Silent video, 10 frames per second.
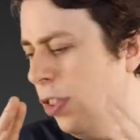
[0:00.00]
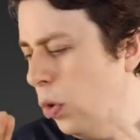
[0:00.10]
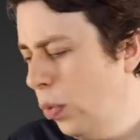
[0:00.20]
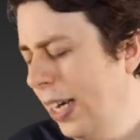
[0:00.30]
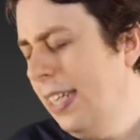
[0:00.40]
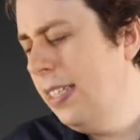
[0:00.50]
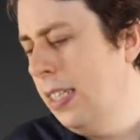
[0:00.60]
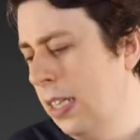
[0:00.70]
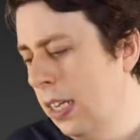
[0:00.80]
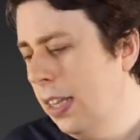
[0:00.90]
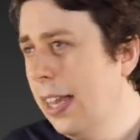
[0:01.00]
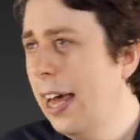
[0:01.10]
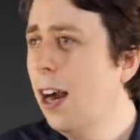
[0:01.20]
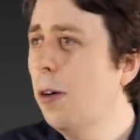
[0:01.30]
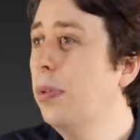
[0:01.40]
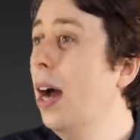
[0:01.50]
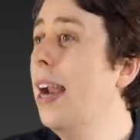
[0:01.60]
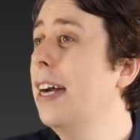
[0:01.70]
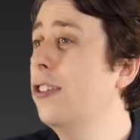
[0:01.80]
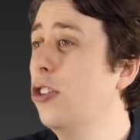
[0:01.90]
And the reason that our
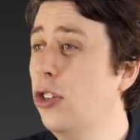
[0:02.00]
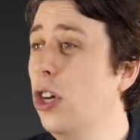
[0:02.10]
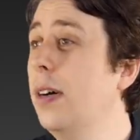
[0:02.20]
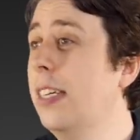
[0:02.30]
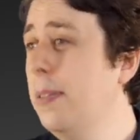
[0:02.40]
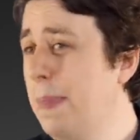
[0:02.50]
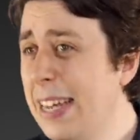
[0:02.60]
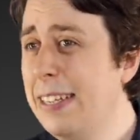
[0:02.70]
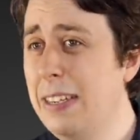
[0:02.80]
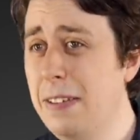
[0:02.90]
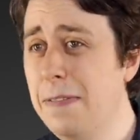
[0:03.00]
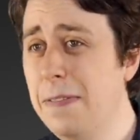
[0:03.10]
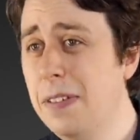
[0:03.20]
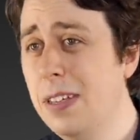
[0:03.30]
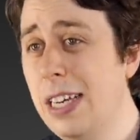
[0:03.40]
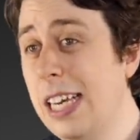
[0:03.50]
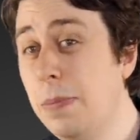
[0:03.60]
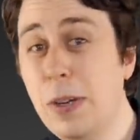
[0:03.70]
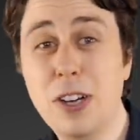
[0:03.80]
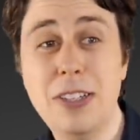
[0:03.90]
products are so expensive
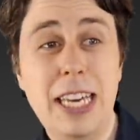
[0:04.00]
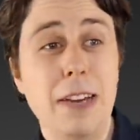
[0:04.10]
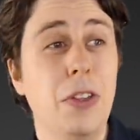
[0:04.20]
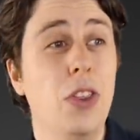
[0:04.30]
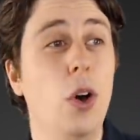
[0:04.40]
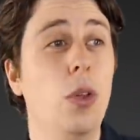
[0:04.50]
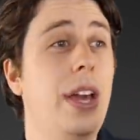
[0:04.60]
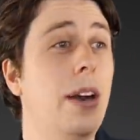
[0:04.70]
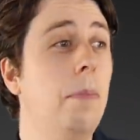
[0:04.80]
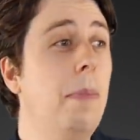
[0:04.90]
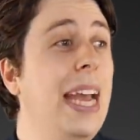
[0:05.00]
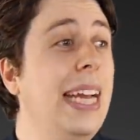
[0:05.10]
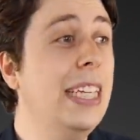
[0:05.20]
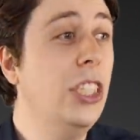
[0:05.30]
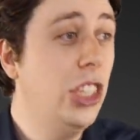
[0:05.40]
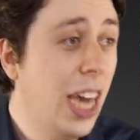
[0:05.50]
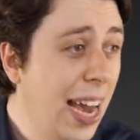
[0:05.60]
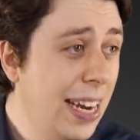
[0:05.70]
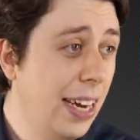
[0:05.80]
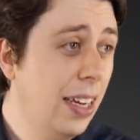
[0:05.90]
is because even though they're made in
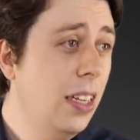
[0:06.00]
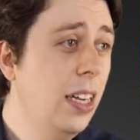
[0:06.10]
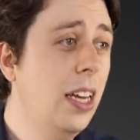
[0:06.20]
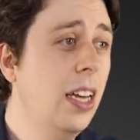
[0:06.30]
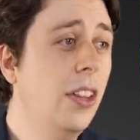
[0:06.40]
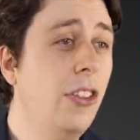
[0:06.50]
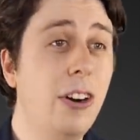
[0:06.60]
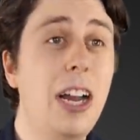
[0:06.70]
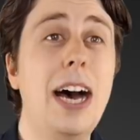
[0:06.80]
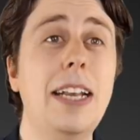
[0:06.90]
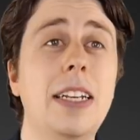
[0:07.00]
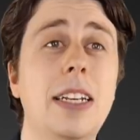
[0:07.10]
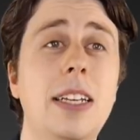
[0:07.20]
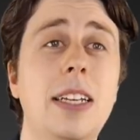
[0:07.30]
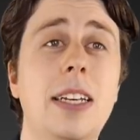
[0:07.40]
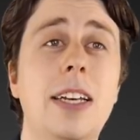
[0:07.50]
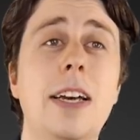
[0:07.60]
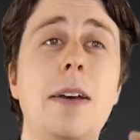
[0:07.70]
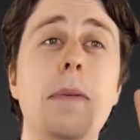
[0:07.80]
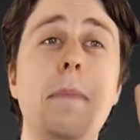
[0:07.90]
China, they're not
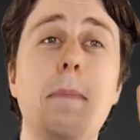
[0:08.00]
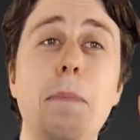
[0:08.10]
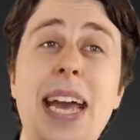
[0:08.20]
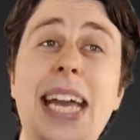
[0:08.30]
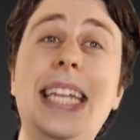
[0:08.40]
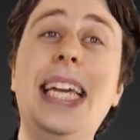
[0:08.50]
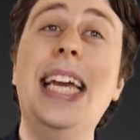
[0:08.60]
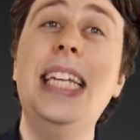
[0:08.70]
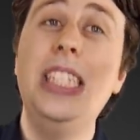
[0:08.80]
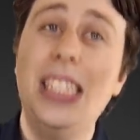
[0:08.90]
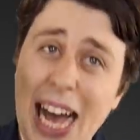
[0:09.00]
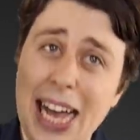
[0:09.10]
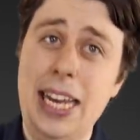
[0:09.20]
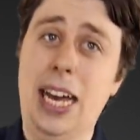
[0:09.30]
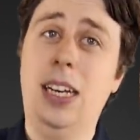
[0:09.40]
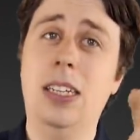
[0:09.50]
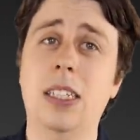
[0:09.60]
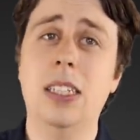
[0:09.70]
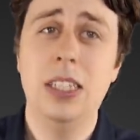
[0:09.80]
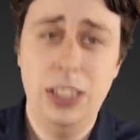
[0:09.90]
made in China,
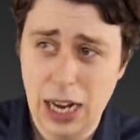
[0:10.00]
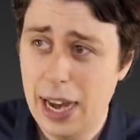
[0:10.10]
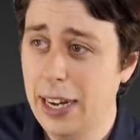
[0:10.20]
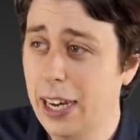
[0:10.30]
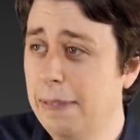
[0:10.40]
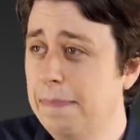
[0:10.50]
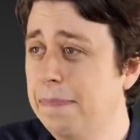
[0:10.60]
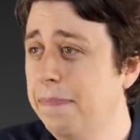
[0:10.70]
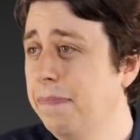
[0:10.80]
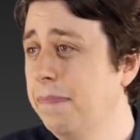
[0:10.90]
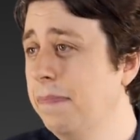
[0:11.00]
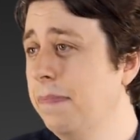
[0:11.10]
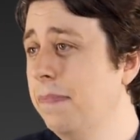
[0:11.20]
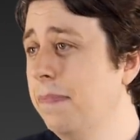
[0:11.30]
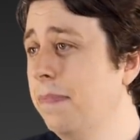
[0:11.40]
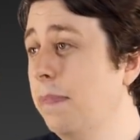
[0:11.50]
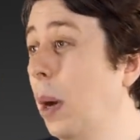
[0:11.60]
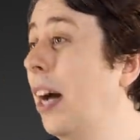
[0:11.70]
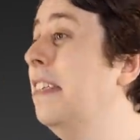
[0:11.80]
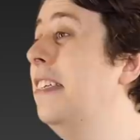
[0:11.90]
China.
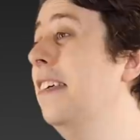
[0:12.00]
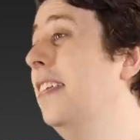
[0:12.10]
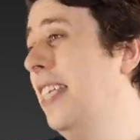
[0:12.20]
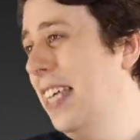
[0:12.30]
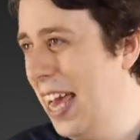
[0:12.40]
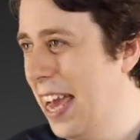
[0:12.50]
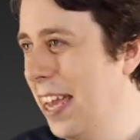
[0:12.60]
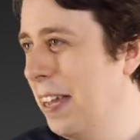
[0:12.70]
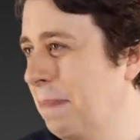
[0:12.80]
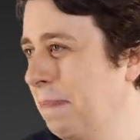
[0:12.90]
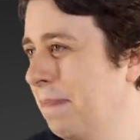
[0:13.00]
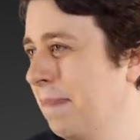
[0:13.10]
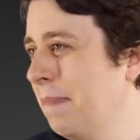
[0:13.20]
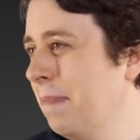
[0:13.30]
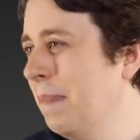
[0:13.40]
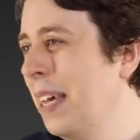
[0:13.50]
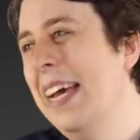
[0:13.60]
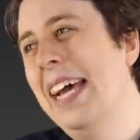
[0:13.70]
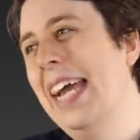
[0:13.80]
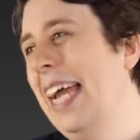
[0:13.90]
Until today.
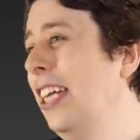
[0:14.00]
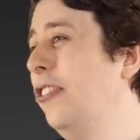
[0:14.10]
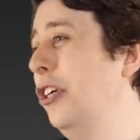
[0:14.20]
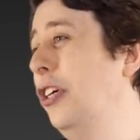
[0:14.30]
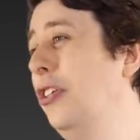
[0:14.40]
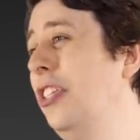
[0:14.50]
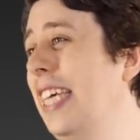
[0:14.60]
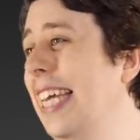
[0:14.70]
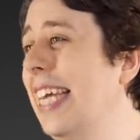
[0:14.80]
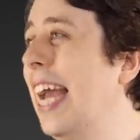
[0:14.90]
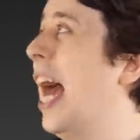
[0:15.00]
Introducing